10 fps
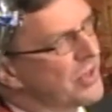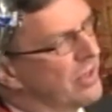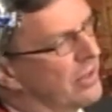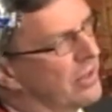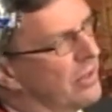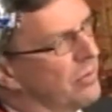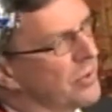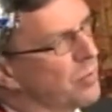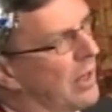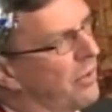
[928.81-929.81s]
It kills
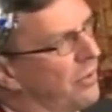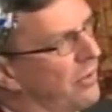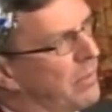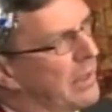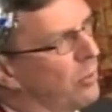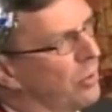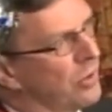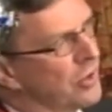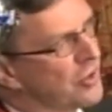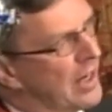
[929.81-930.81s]
1/3 of people who
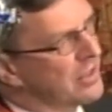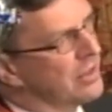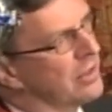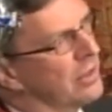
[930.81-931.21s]
contract it,